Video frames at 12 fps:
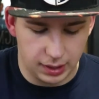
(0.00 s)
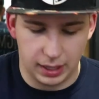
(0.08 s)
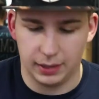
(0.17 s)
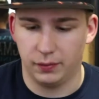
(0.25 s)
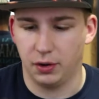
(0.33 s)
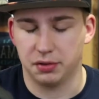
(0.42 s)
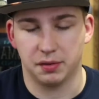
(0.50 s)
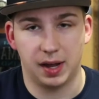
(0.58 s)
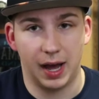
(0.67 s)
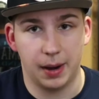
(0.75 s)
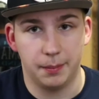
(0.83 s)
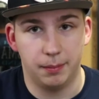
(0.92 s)
and I've also
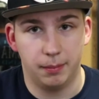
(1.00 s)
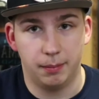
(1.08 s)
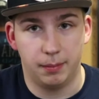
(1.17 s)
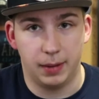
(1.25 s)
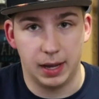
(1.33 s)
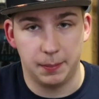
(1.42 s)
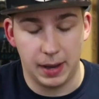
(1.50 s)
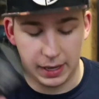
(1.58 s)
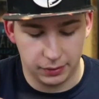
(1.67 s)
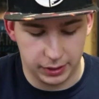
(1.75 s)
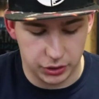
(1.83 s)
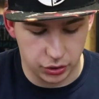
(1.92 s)
got my
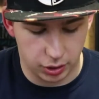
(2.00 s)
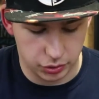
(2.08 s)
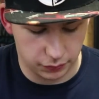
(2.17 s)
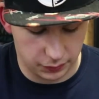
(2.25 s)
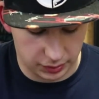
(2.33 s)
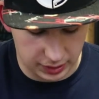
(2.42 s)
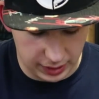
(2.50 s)
battery charger for the